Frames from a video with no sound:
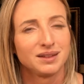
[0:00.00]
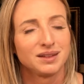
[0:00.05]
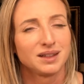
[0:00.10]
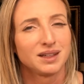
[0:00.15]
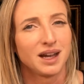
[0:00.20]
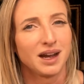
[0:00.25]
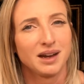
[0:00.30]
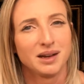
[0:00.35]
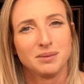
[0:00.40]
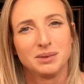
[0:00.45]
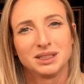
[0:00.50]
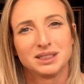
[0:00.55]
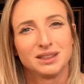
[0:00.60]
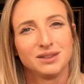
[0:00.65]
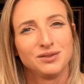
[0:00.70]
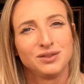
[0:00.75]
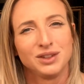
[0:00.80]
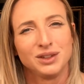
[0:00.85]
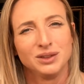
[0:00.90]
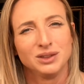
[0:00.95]

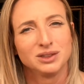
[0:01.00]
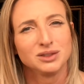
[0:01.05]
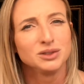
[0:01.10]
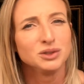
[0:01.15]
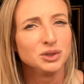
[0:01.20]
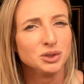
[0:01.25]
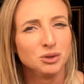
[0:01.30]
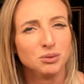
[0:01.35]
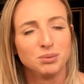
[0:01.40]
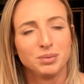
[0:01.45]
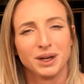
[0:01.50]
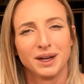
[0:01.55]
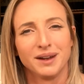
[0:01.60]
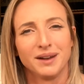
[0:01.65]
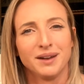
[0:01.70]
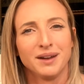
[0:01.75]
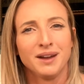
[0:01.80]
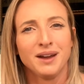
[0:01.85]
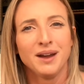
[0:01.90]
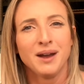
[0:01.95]
cannabis-infused lube, but
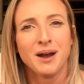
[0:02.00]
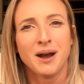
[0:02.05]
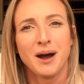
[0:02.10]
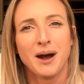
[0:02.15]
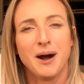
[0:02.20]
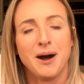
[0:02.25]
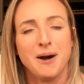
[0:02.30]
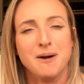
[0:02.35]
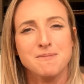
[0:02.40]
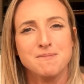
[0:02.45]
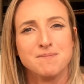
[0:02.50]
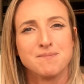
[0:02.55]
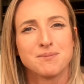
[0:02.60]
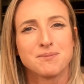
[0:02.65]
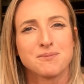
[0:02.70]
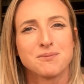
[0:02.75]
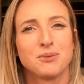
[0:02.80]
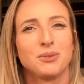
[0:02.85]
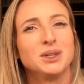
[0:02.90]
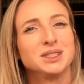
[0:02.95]

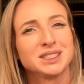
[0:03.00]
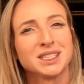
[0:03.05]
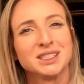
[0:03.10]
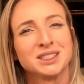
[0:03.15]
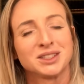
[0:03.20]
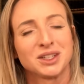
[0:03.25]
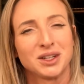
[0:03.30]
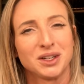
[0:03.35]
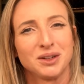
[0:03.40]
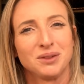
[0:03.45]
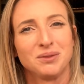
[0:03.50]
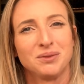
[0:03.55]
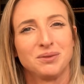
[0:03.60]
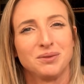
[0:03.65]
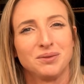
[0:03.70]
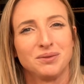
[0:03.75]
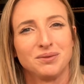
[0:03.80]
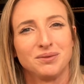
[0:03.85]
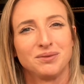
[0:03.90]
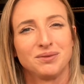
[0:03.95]
once I started
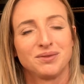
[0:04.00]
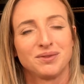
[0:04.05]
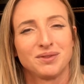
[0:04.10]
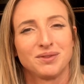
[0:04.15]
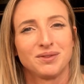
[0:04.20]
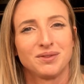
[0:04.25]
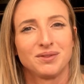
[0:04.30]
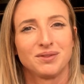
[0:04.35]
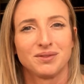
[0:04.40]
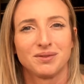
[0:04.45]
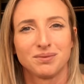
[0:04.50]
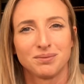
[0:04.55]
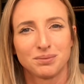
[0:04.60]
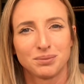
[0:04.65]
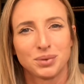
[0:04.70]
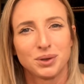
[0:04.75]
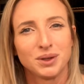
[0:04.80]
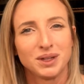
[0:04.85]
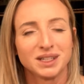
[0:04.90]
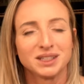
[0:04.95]

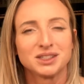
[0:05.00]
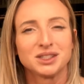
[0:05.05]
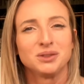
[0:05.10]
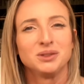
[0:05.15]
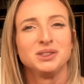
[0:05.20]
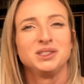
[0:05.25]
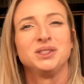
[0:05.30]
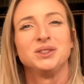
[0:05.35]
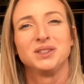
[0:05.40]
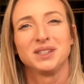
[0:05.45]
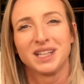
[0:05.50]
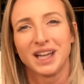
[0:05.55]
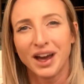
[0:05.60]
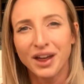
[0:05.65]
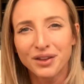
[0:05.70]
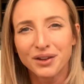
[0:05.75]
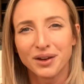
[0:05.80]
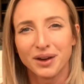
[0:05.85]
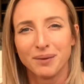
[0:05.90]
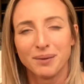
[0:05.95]
putting two and two
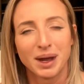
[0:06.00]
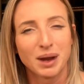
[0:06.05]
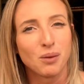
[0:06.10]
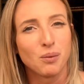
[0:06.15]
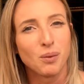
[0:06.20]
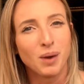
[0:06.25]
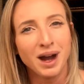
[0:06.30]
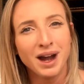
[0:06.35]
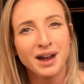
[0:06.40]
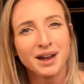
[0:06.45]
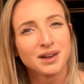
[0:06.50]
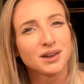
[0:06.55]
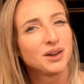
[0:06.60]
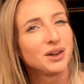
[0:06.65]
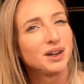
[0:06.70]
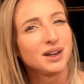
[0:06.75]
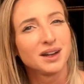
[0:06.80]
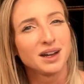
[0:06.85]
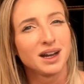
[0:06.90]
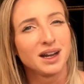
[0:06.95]
together, I'm like, why
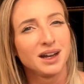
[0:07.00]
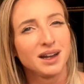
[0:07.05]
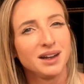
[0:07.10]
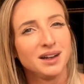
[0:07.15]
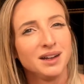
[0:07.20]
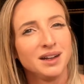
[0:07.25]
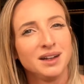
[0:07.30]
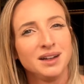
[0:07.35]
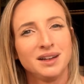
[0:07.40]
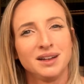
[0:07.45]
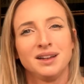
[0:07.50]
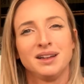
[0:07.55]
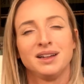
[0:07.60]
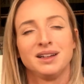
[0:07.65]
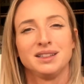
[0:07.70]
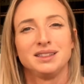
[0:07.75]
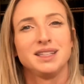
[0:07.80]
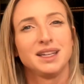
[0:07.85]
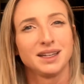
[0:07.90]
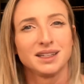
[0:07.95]
couldn't I
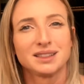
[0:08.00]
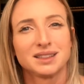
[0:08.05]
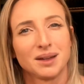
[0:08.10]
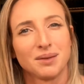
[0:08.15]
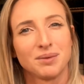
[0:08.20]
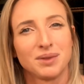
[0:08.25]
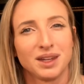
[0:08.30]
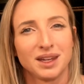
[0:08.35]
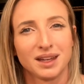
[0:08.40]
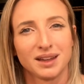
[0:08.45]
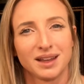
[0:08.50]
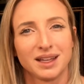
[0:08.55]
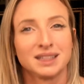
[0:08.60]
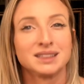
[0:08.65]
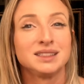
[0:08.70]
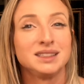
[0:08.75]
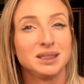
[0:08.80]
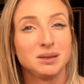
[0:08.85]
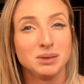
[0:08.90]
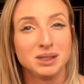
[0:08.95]
take something like
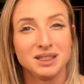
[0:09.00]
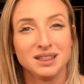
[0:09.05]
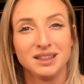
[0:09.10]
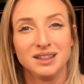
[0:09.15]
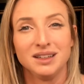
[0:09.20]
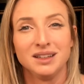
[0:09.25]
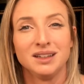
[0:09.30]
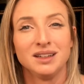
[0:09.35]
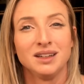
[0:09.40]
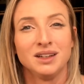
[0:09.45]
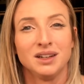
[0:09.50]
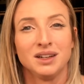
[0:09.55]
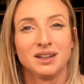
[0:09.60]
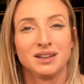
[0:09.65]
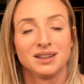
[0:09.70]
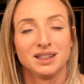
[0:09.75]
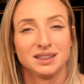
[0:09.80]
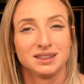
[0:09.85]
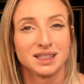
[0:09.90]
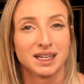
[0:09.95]
CBD
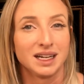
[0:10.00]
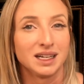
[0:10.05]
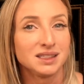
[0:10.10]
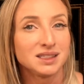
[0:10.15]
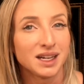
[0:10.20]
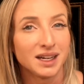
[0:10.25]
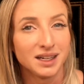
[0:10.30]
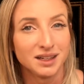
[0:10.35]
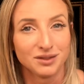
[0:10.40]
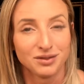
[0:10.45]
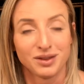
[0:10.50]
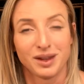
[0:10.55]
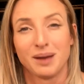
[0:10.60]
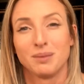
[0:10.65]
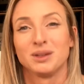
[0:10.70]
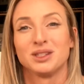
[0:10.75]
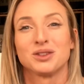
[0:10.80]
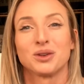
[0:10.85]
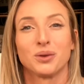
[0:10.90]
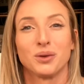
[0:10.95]
that's
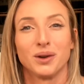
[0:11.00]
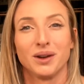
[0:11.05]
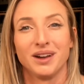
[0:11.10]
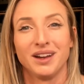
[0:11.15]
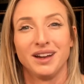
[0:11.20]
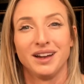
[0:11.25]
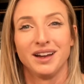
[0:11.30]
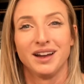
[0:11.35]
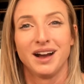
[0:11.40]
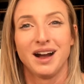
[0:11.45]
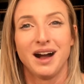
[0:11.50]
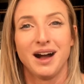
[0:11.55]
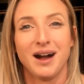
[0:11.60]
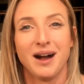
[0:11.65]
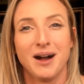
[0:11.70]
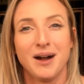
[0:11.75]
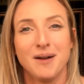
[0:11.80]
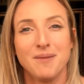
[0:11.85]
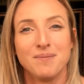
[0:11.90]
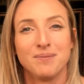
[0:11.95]
anti-inflammatory
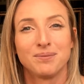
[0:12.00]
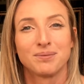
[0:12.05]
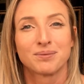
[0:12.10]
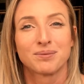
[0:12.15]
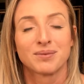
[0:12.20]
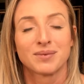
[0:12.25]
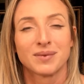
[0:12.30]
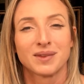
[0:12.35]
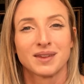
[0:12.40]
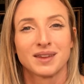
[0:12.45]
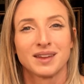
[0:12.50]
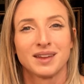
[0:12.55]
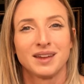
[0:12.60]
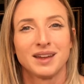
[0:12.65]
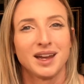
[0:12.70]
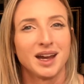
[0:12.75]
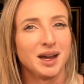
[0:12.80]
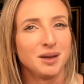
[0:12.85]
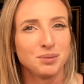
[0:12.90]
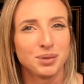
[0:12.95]

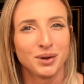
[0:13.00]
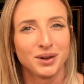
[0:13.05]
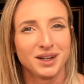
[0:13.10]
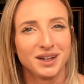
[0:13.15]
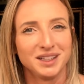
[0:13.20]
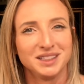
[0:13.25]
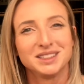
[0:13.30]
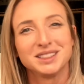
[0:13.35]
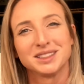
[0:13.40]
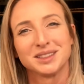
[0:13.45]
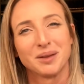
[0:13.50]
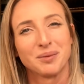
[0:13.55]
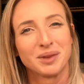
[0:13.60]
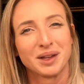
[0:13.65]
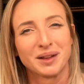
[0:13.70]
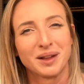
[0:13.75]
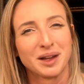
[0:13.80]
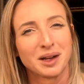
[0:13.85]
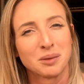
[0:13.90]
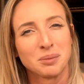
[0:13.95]
and put it into something
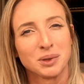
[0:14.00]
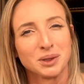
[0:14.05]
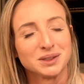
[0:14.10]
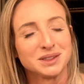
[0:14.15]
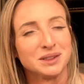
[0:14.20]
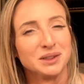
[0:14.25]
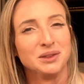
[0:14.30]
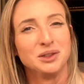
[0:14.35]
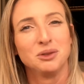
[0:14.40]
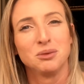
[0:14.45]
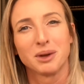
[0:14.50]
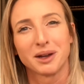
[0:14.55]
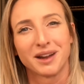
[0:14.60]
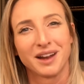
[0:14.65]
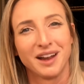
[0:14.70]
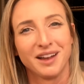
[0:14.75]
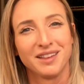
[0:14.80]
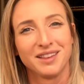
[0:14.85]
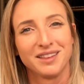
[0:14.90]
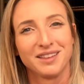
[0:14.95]
like a personal
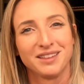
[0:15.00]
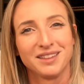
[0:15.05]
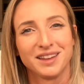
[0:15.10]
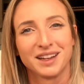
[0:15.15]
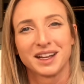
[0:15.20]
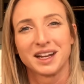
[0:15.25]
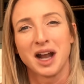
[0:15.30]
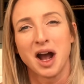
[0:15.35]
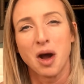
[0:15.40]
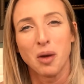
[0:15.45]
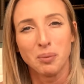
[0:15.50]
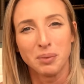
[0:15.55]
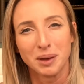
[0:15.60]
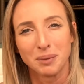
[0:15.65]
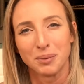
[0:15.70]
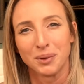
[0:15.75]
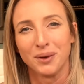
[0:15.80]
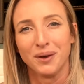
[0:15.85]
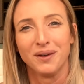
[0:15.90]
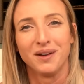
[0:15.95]
lubricant that could help
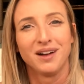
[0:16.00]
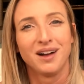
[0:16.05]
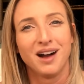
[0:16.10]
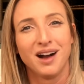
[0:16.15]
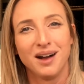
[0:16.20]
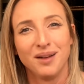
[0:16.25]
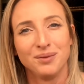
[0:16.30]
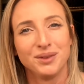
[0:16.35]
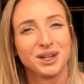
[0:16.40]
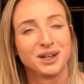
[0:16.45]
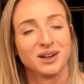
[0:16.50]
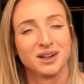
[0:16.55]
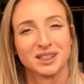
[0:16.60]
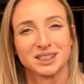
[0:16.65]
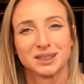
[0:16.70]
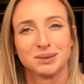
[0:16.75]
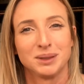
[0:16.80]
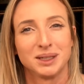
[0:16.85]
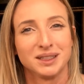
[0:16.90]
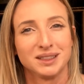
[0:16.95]
people that are
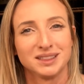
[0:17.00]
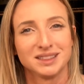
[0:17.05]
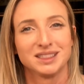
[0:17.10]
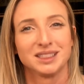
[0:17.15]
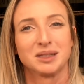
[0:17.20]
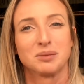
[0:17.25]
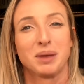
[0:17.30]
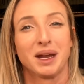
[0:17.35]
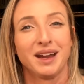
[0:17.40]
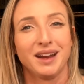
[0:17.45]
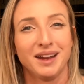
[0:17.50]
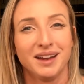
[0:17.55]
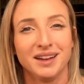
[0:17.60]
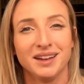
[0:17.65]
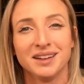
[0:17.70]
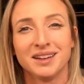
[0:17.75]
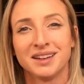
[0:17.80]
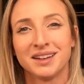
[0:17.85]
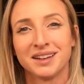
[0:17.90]
experiencing pain?